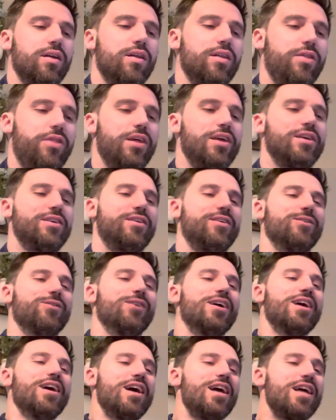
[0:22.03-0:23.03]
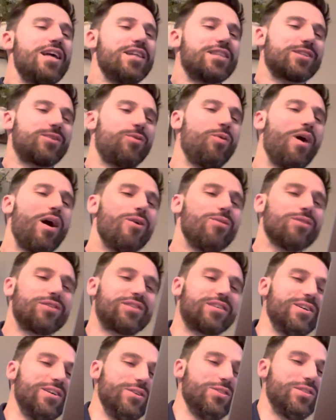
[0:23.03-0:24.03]
Thank you. It's Quote
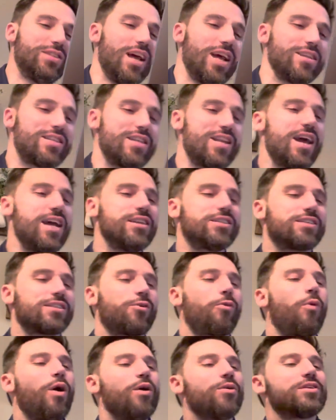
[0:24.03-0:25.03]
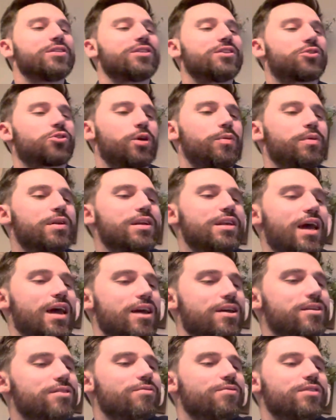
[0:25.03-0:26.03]
Tuesday. Today's quote is attributed to
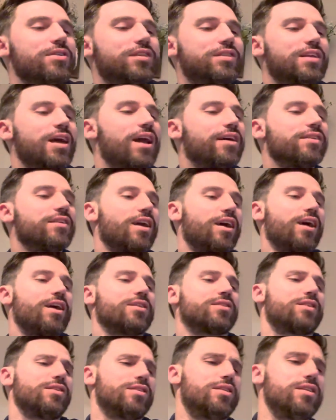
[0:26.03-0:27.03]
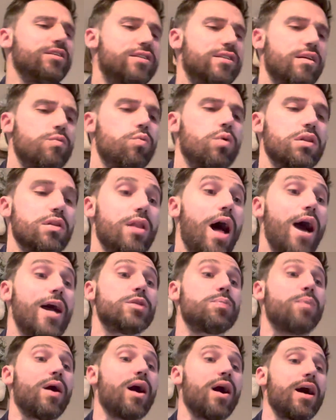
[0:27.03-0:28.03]
Henry Stanley Haskins. He said, What
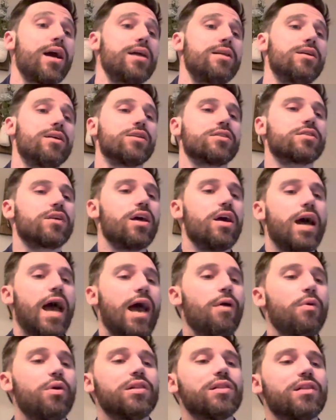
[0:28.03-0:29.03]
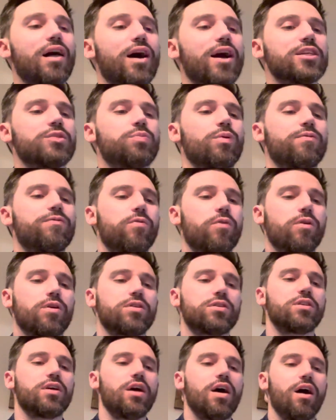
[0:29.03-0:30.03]
lies behind us and what lies before
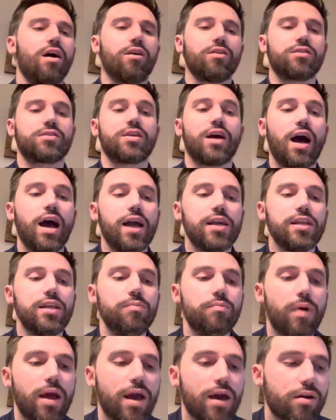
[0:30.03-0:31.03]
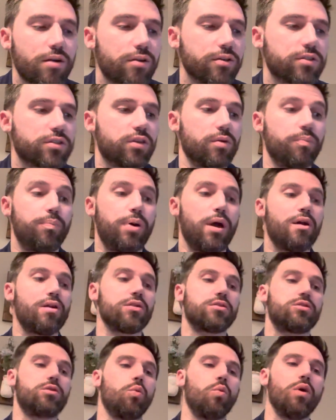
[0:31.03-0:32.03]
us are tiny matters
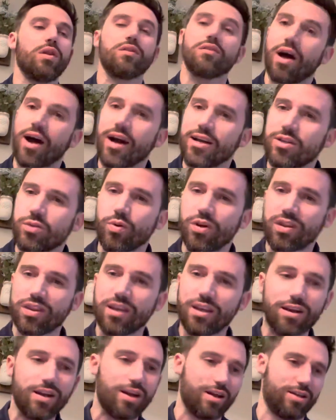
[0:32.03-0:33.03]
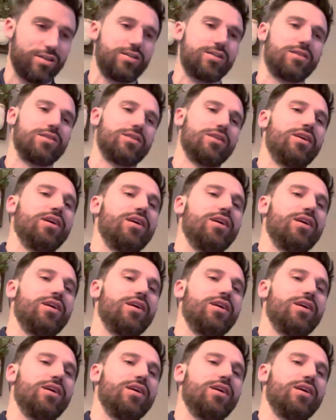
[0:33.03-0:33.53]
compared to what lies within us.